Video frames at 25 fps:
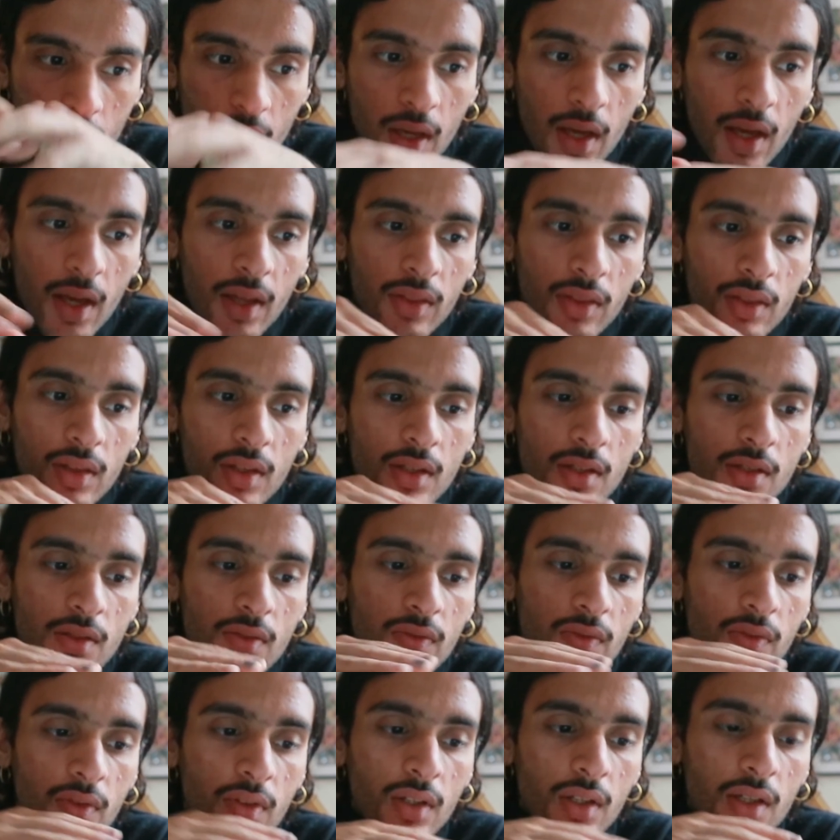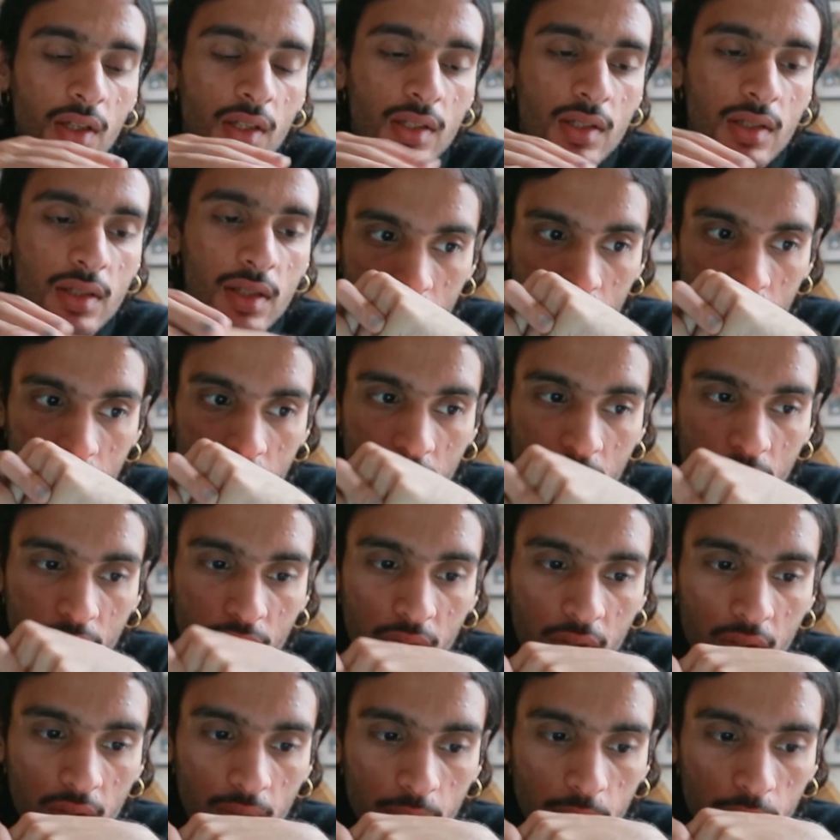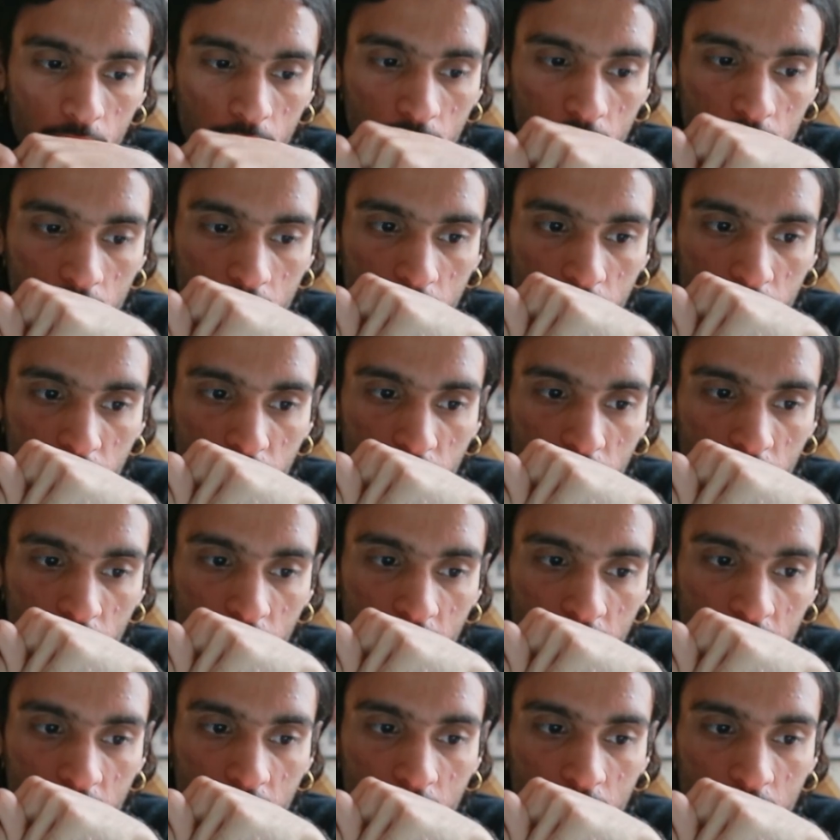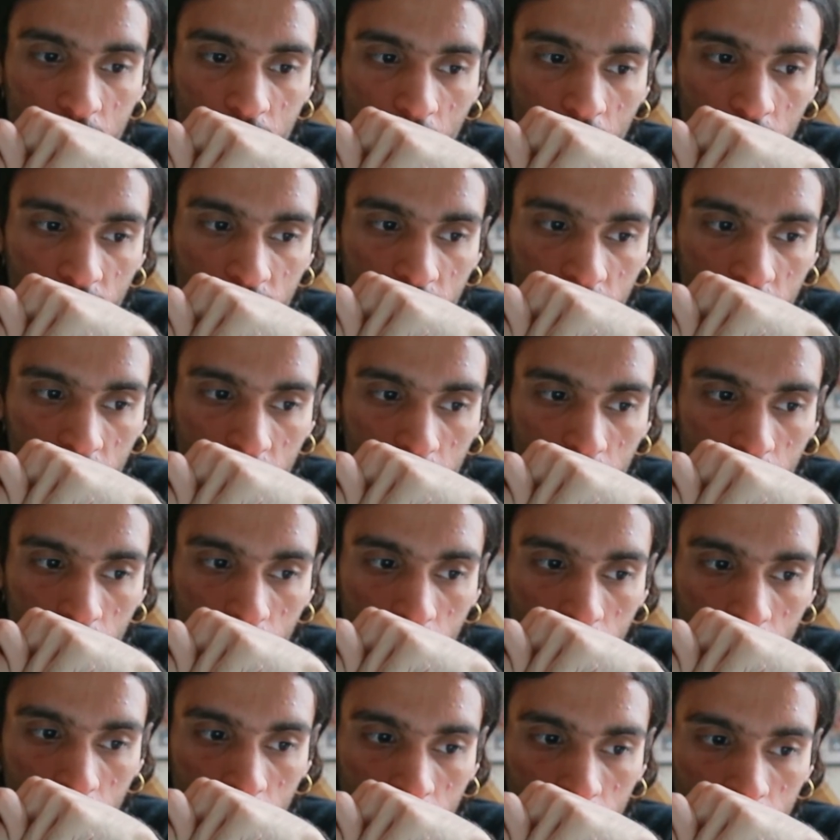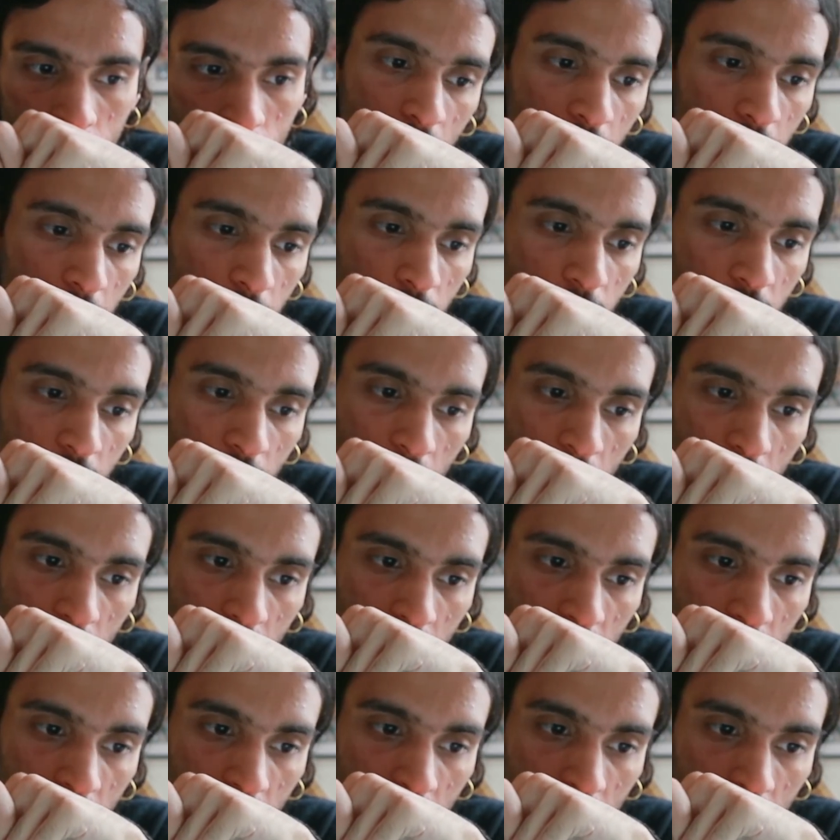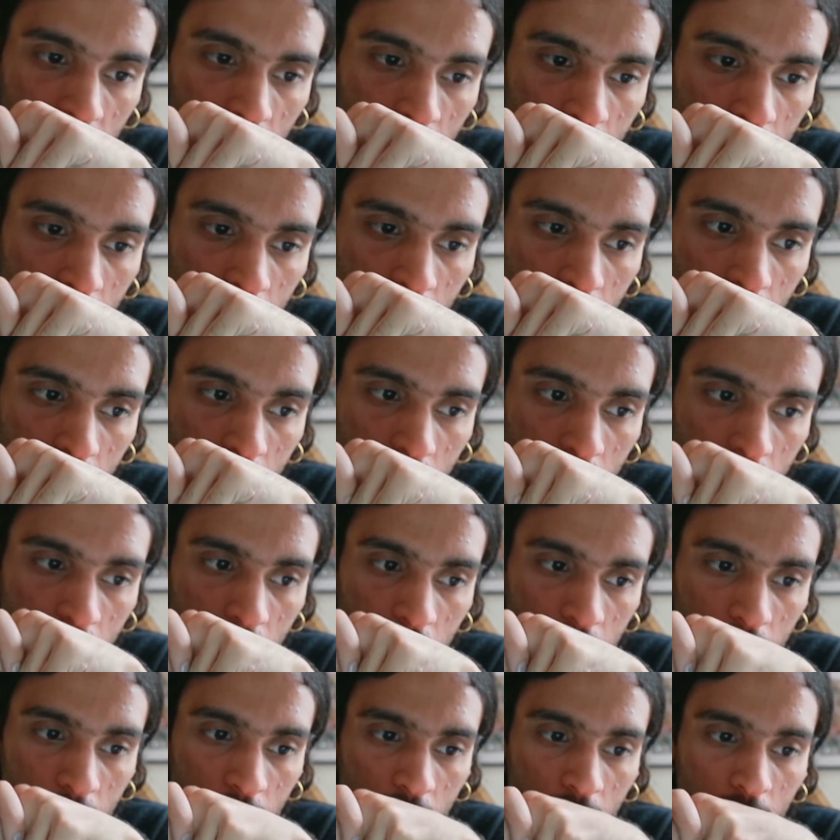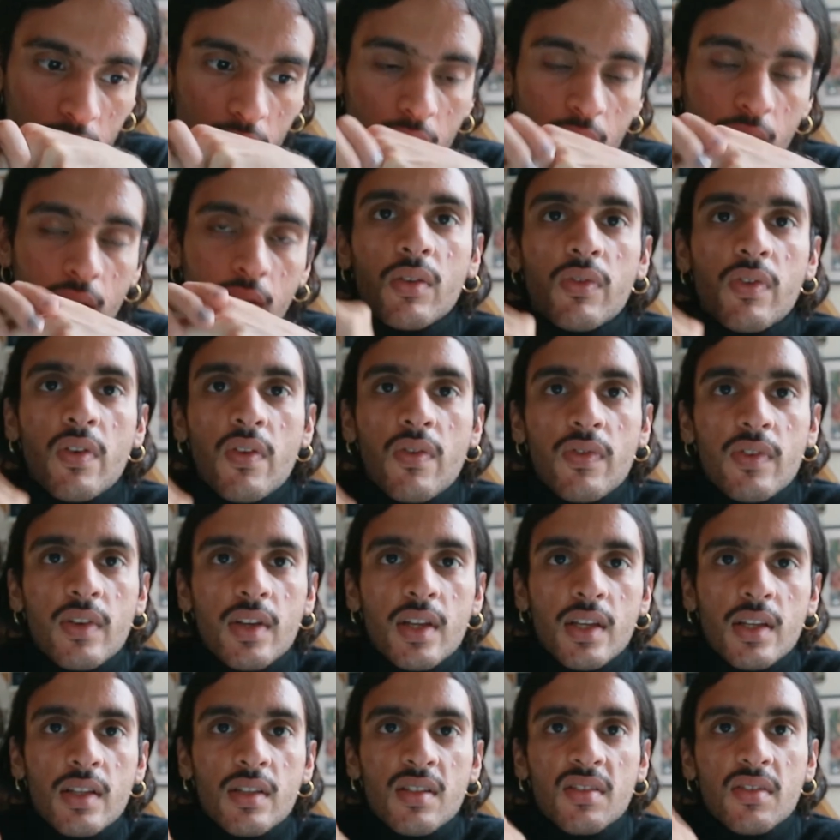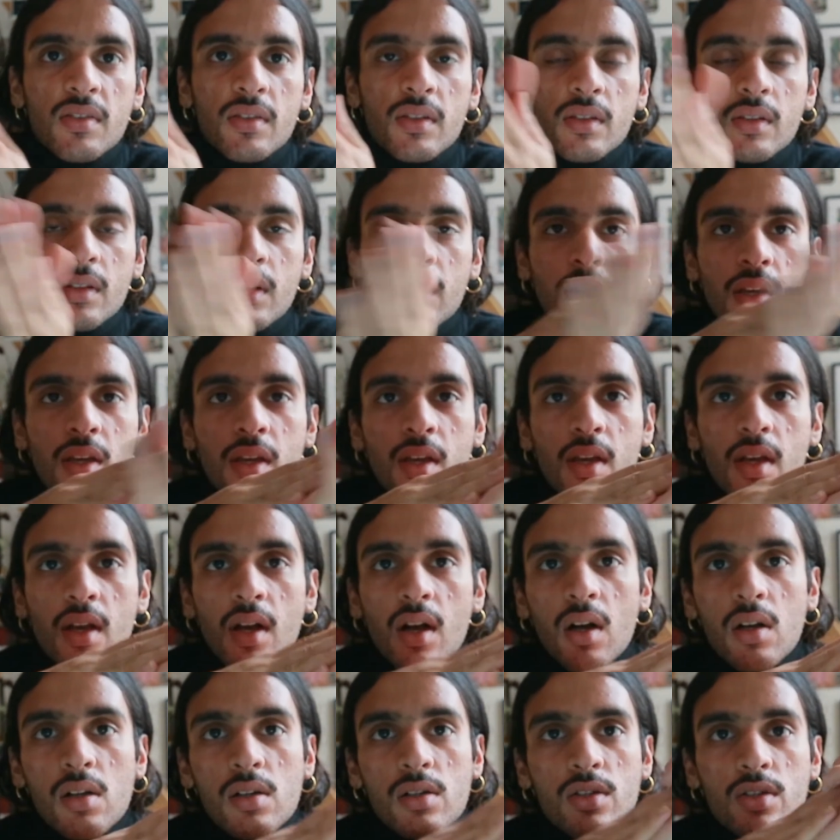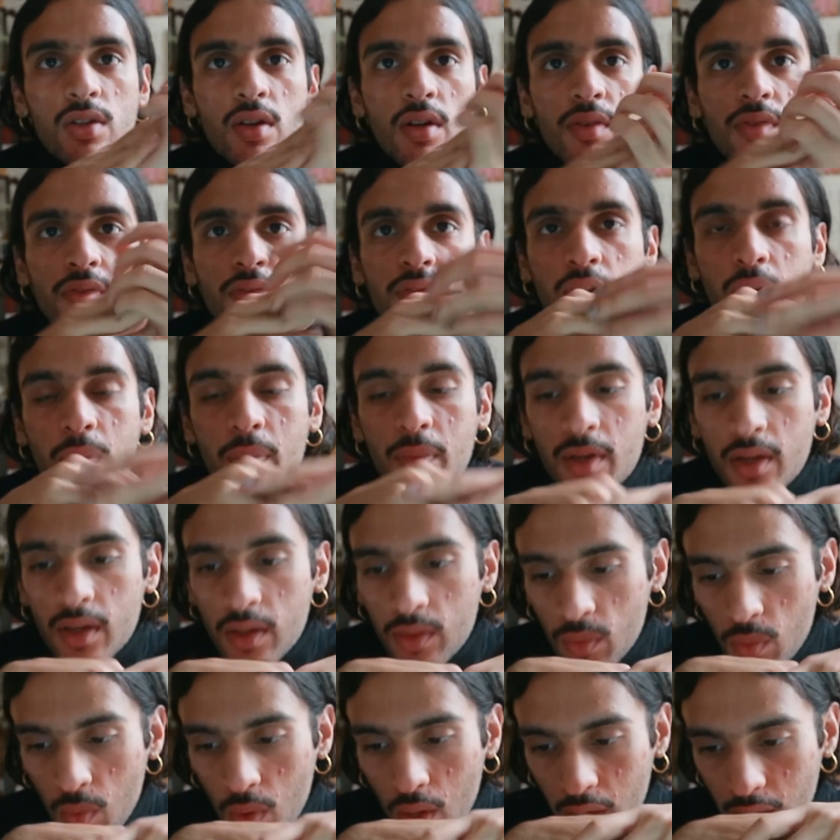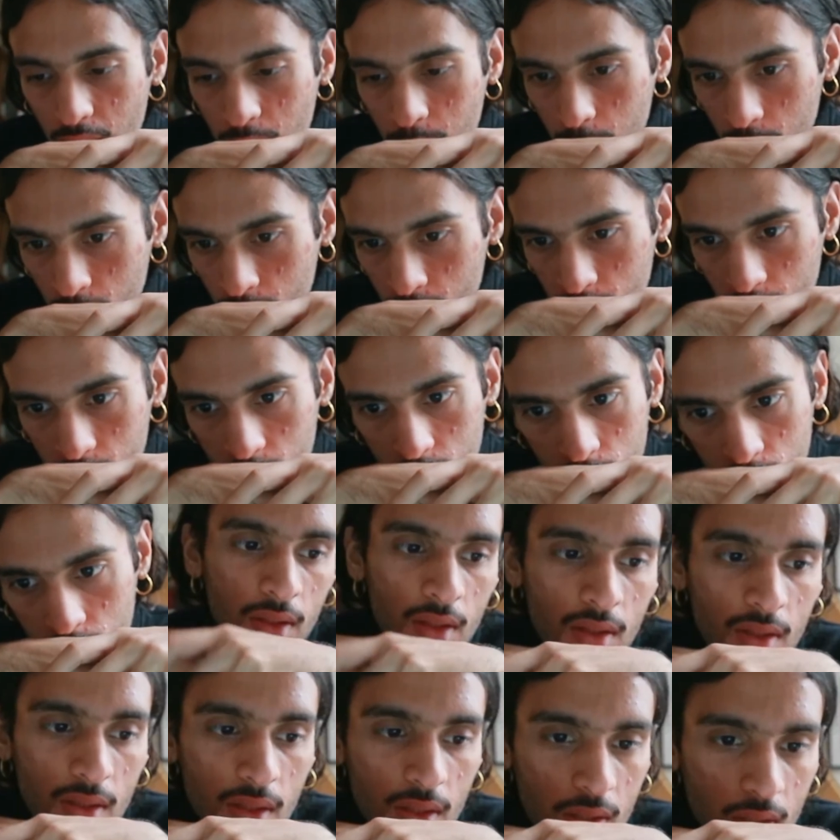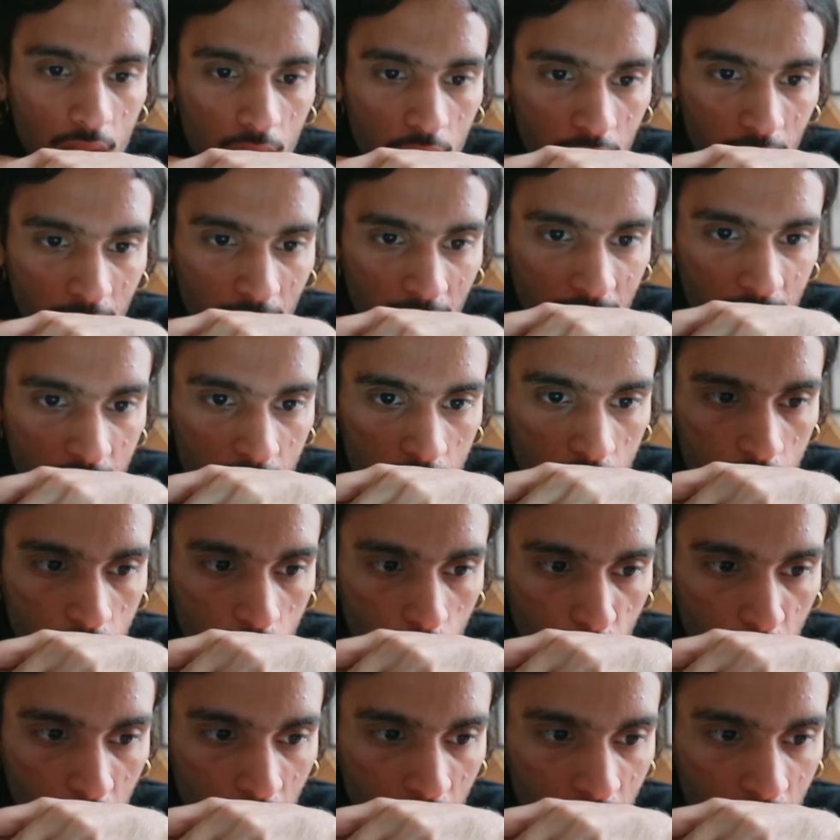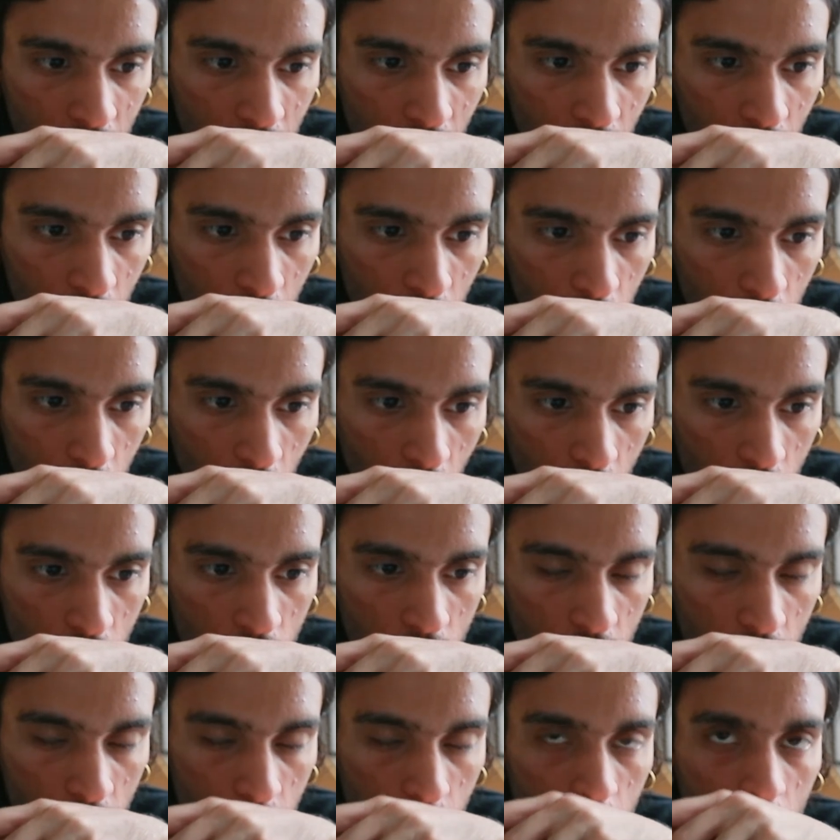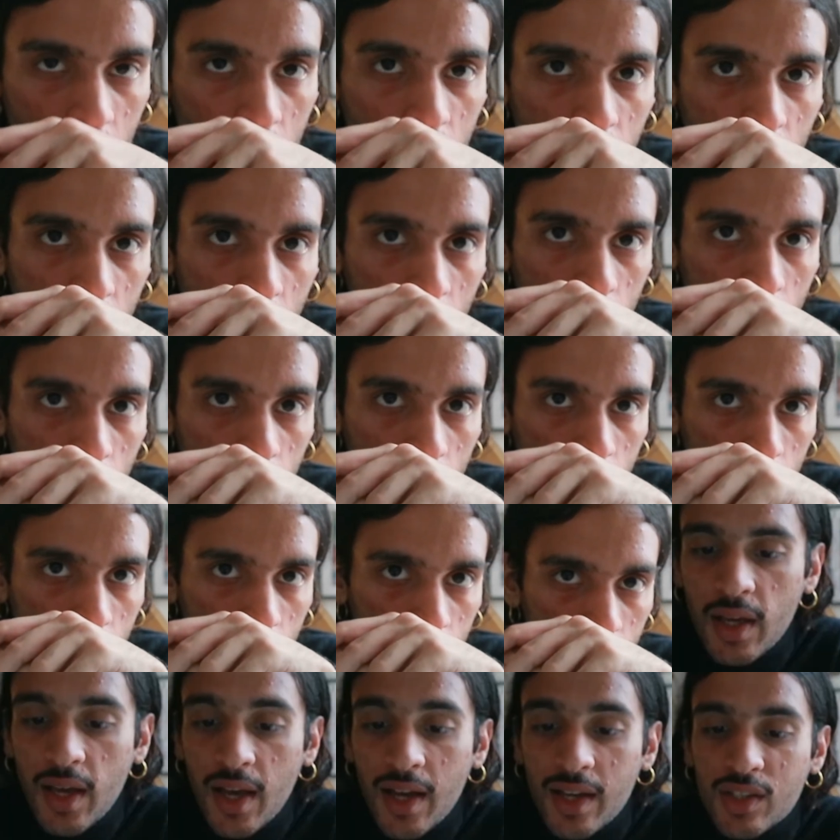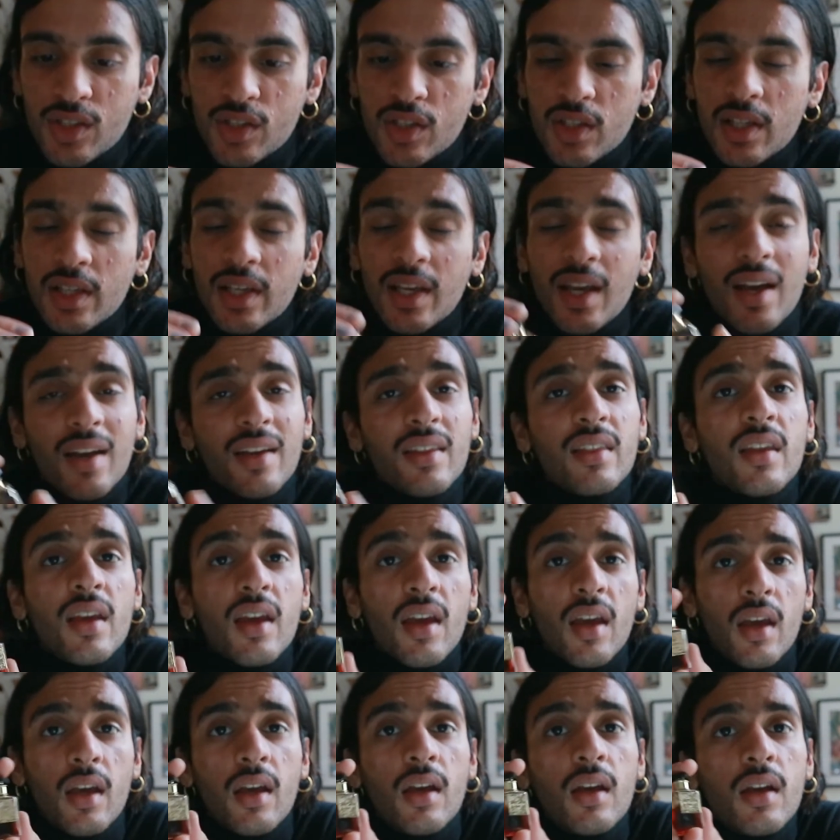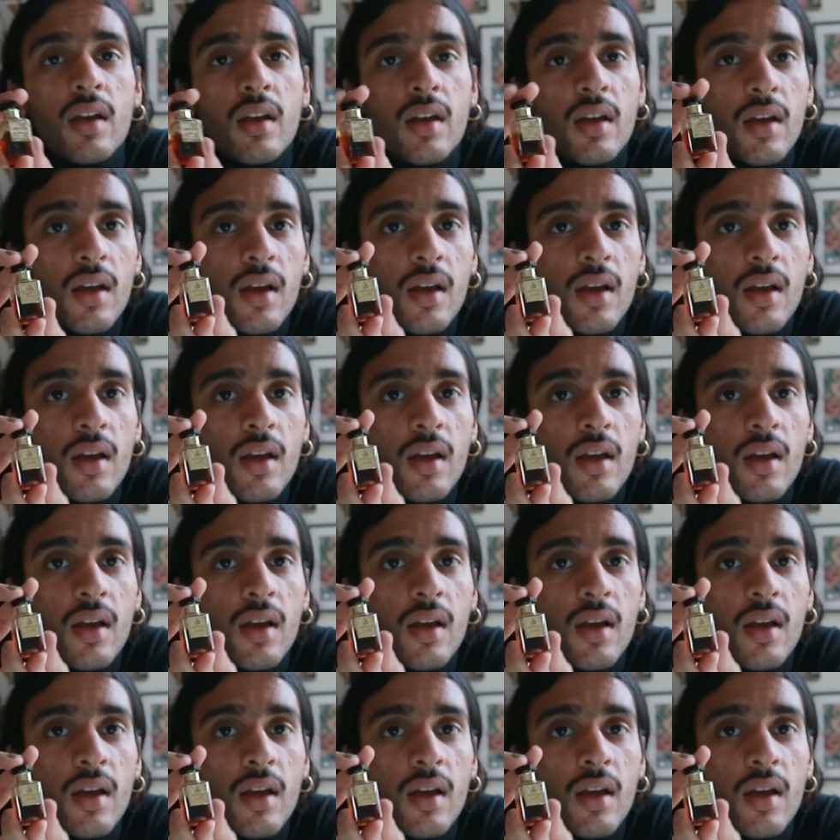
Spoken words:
And this is a different mood. It's a softer mood. Definitely in the 50s, ultra feminine vibe. This is a very sweet and powdery perfume. Actually, I think